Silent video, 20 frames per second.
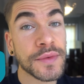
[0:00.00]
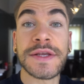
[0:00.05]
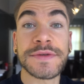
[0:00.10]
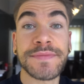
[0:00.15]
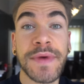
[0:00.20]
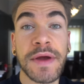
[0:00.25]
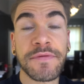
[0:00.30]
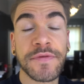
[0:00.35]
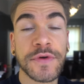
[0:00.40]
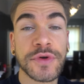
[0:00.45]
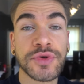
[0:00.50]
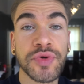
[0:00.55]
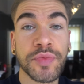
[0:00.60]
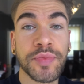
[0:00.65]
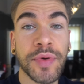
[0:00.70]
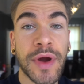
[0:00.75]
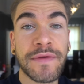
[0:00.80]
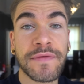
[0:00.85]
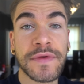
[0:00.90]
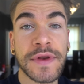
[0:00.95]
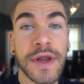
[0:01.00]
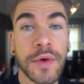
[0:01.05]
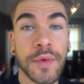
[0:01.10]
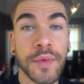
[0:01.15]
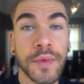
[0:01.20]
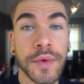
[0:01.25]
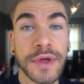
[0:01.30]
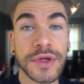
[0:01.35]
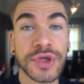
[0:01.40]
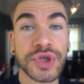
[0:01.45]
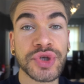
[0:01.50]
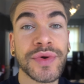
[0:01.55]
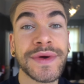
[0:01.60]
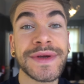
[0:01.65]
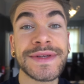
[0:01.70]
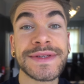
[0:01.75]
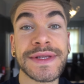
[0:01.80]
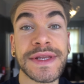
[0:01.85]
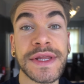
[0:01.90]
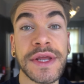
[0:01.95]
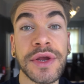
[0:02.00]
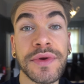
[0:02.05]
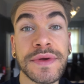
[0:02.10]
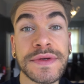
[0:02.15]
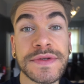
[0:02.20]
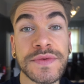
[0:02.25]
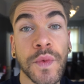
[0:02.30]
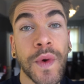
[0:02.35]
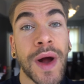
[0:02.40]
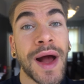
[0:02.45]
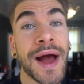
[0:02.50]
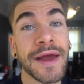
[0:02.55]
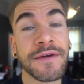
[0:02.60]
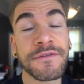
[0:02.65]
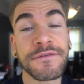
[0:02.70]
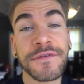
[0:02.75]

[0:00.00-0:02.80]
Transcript: It is my virtual private network of choice, and here is why.